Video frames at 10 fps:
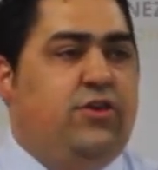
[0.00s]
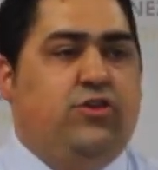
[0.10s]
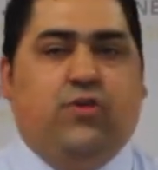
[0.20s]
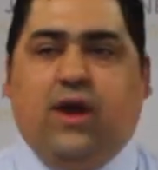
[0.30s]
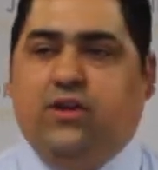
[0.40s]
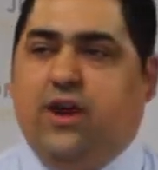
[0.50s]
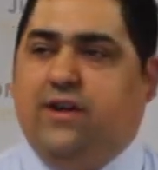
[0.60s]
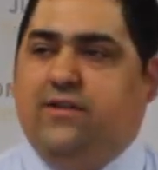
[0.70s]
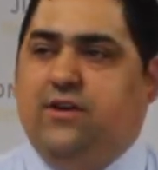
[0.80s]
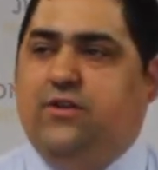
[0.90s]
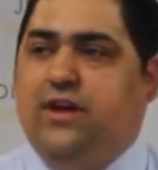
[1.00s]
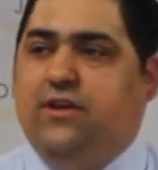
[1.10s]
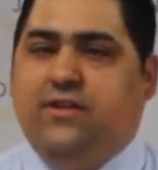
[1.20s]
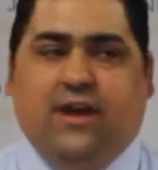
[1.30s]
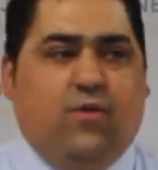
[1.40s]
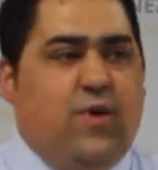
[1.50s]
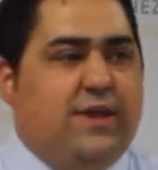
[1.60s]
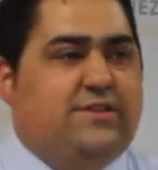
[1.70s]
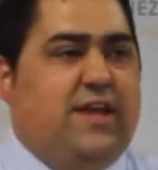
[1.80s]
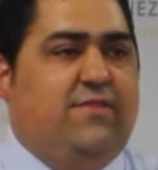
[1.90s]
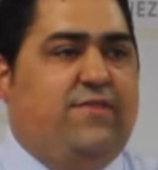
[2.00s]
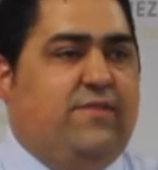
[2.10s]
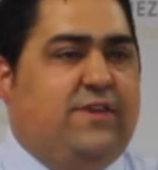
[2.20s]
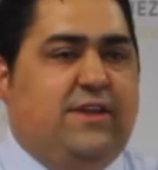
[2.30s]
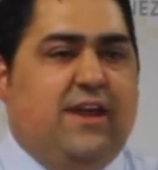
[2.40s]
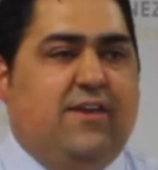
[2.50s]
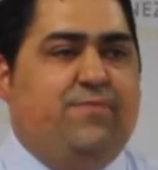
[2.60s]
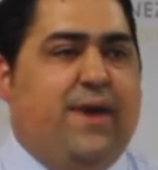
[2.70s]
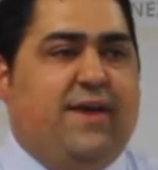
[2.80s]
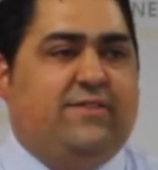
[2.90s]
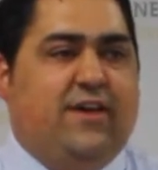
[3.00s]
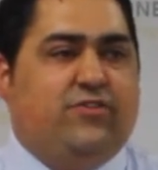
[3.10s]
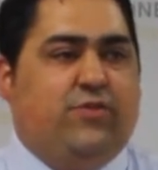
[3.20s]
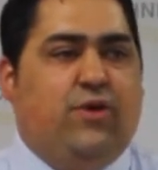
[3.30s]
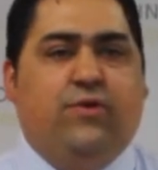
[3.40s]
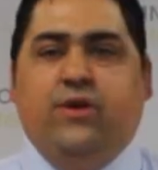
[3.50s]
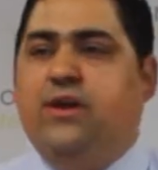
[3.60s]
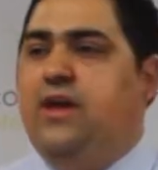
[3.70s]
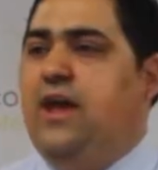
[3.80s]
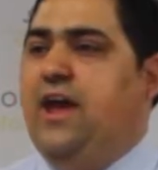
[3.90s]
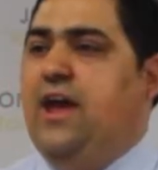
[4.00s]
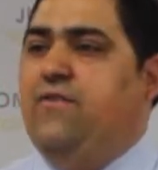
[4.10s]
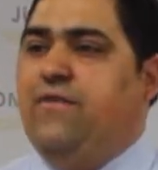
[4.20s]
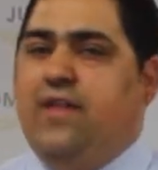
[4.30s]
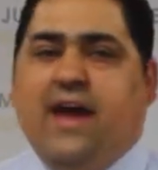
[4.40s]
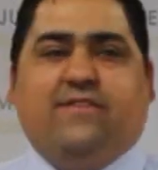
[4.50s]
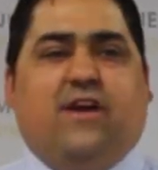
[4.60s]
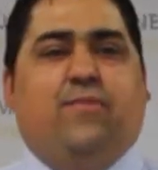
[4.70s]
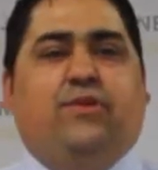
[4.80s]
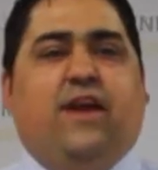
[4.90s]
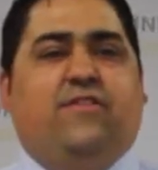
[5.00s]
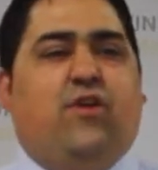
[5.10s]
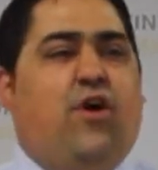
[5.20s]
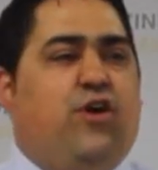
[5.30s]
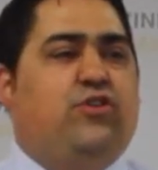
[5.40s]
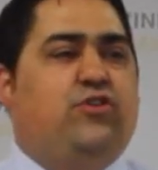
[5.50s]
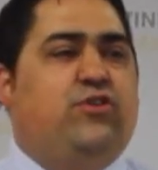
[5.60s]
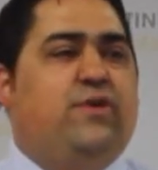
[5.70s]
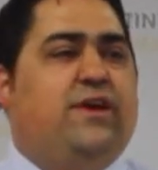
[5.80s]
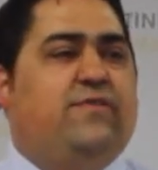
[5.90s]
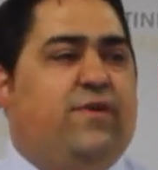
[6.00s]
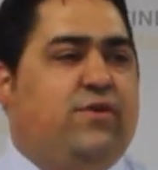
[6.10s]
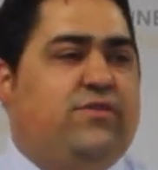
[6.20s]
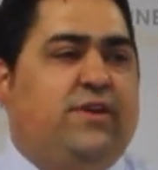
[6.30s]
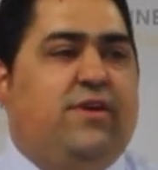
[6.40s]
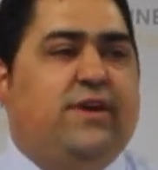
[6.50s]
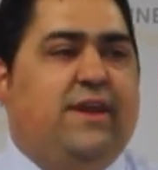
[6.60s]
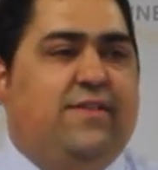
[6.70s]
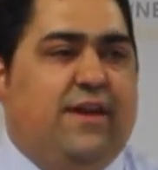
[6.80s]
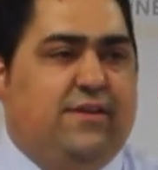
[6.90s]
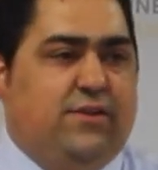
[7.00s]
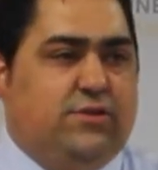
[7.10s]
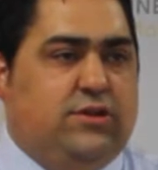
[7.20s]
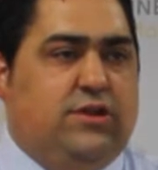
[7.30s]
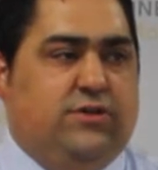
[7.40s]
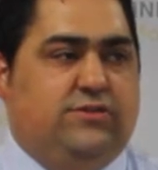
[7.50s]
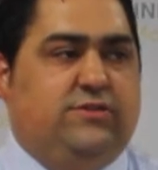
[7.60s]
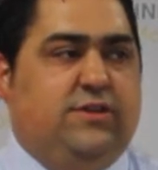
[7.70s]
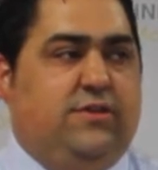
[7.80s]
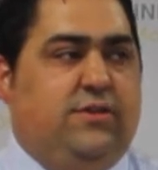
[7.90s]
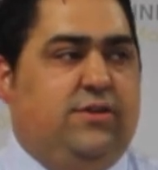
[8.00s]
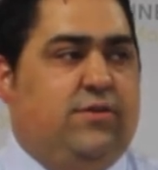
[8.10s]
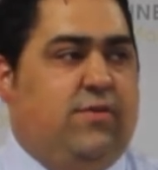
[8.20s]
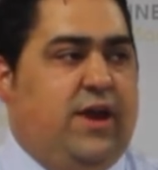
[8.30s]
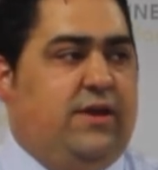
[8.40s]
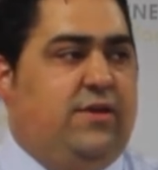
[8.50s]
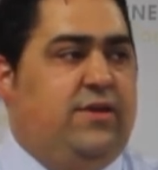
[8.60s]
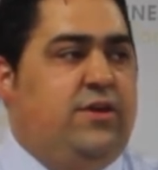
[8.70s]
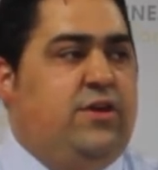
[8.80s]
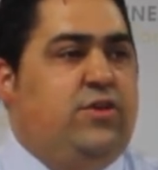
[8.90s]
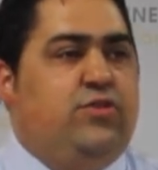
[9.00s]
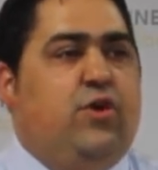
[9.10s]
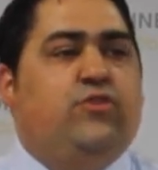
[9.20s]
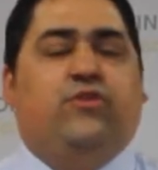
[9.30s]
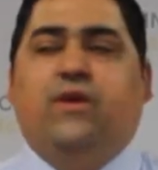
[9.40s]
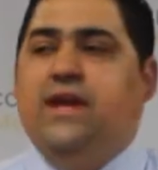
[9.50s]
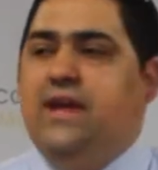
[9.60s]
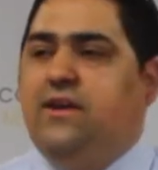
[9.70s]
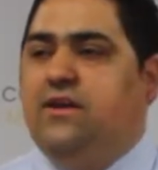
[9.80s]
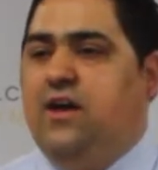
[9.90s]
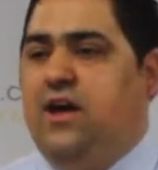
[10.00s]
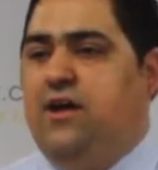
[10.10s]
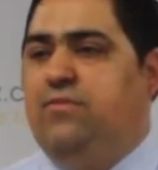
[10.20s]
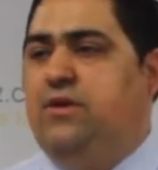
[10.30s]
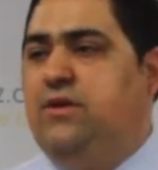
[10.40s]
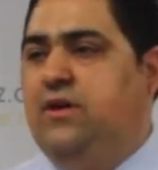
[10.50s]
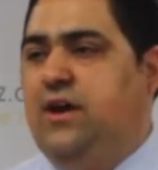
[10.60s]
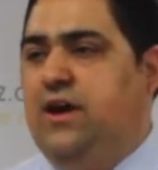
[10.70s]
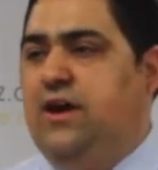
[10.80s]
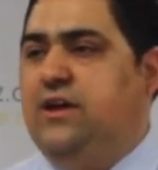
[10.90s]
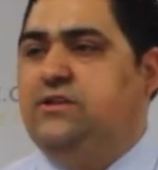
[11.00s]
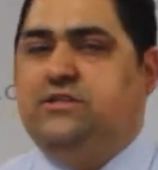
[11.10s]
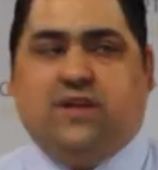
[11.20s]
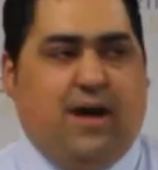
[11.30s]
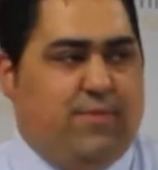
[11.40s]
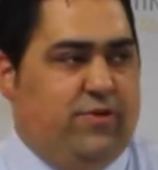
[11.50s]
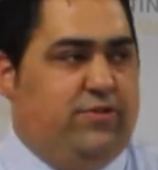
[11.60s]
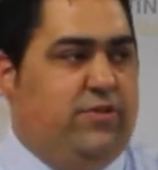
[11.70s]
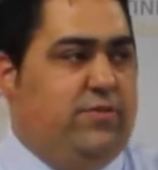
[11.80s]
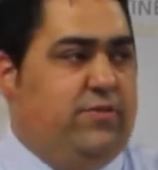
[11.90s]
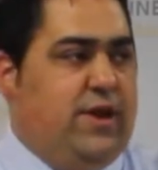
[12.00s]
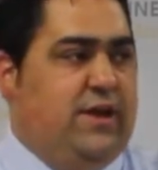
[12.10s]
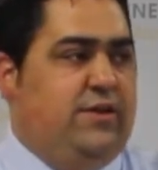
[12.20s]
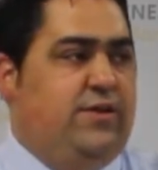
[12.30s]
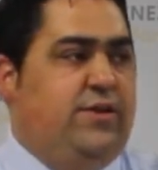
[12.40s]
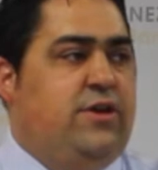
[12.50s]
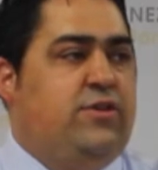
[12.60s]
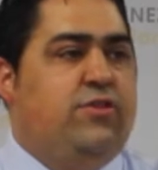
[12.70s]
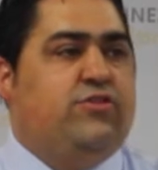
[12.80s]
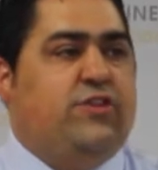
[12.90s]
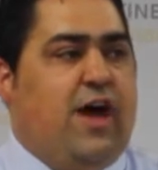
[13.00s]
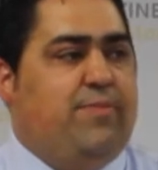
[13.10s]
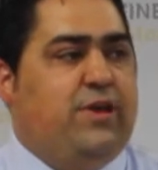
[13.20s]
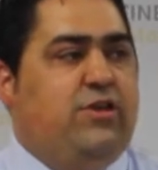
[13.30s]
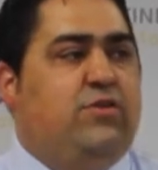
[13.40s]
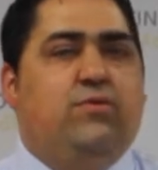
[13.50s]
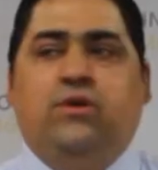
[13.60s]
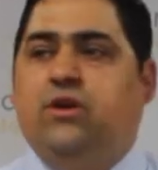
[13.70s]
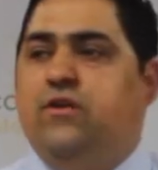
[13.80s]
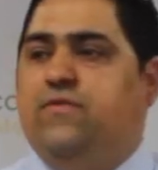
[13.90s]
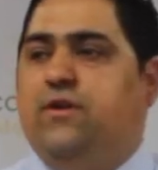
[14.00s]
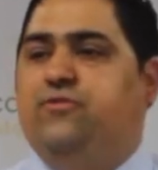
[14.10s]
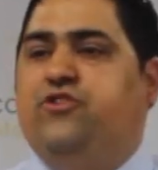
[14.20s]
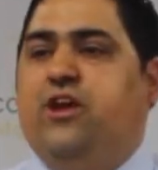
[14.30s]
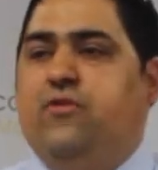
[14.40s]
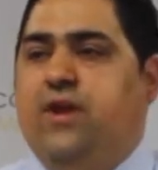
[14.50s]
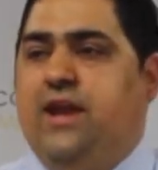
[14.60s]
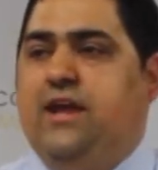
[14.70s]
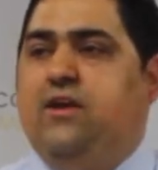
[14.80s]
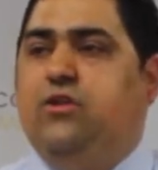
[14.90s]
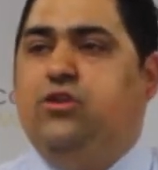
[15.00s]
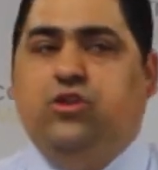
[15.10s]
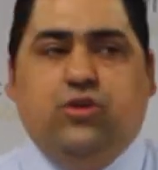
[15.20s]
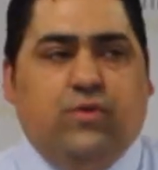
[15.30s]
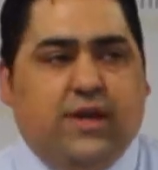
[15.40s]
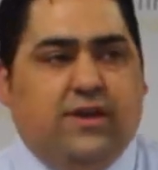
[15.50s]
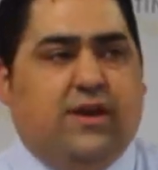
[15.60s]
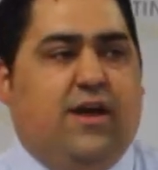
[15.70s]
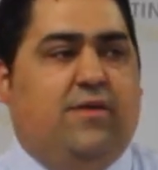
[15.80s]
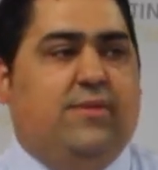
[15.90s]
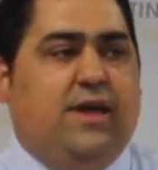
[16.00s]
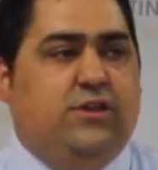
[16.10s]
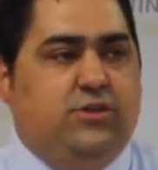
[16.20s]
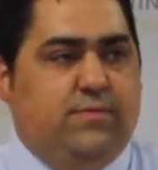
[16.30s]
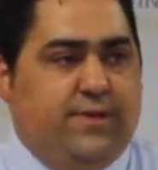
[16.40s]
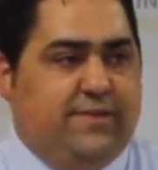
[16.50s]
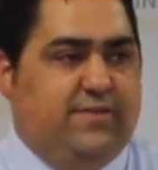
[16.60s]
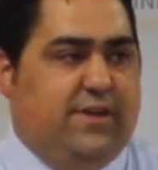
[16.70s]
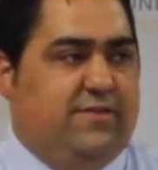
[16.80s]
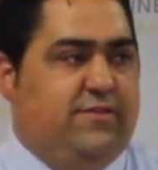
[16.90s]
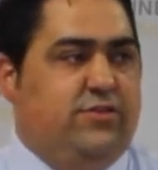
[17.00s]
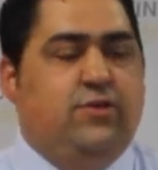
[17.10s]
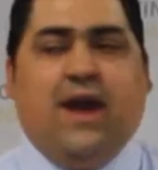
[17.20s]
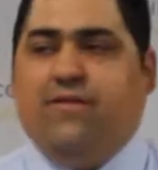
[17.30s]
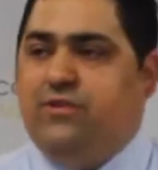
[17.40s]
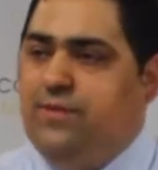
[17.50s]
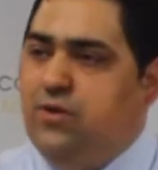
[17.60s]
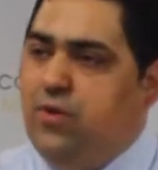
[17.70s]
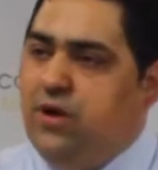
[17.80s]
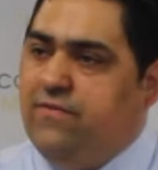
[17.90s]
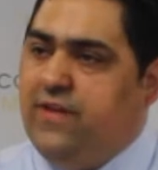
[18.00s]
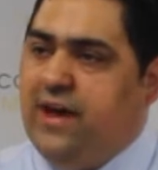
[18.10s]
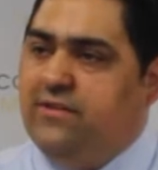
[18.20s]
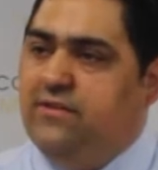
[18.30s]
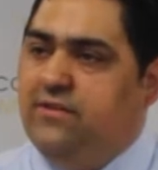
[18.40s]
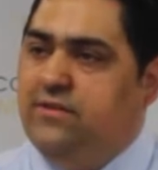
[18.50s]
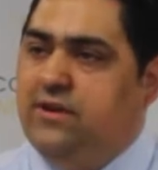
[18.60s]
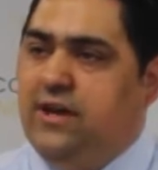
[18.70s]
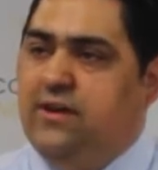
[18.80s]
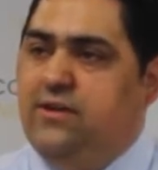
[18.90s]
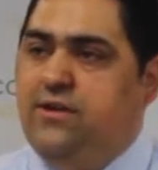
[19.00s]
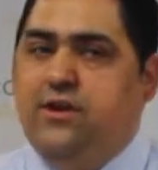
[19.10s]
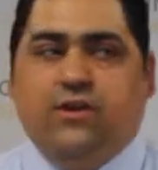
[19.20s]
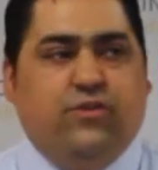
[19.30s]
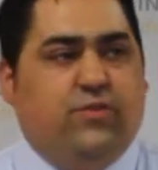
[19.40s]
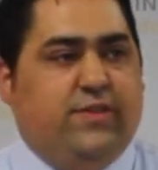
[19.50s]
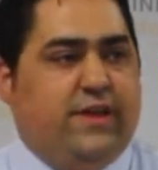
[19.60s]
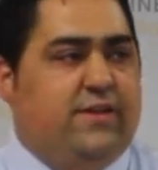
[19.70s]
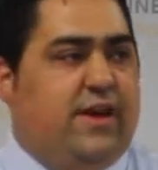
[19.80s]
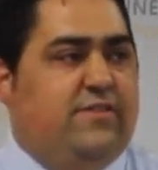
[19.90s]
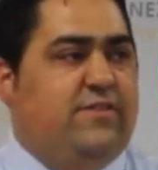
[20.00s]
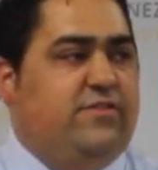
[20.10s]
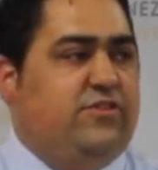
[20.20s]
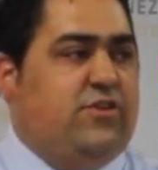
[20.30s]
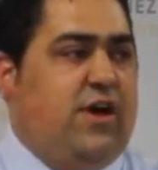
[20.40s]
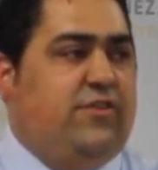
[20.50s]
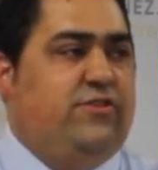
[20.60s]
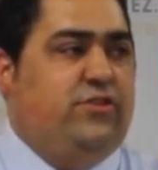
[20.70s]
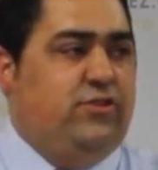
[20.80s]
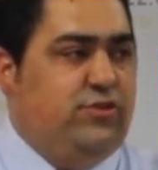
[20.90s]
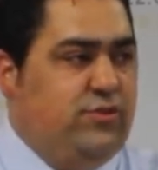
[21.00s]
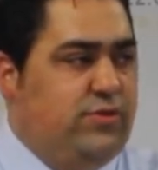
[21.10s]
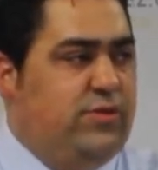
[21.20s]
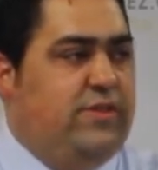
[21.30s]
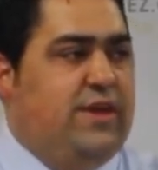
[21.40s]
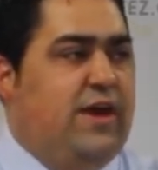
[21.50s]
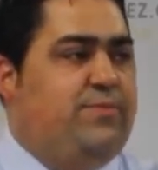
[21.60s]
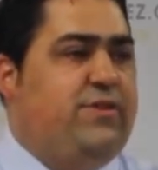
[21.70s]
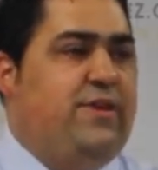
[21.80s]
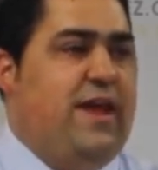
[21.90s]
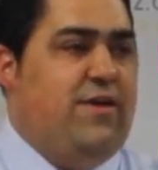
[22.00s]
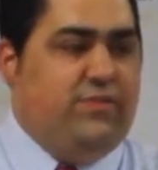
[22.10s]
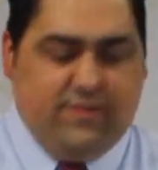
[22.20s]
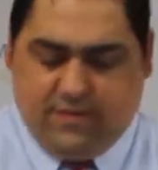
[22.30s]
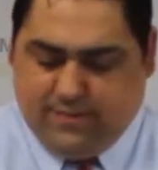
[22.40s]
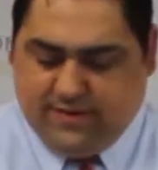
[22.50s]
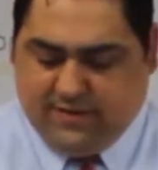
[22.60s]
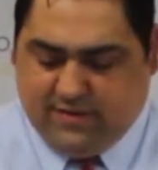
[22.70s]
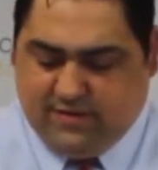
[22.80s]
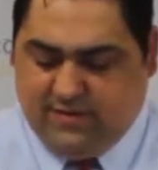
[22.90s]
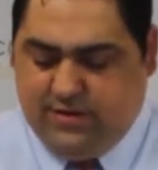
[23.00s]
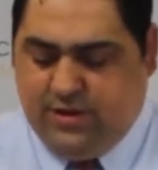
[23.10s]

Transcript: You got a deal that went 10, 15 days past escrow, and for the last couple days, all you're doing is focusing on getting that deal closed, right? Those are income stoppers, right? They're stopping you from generating new income and new business. You have to be aware of that, okay? Because what that does is just cause you to do the ups and downs in the business.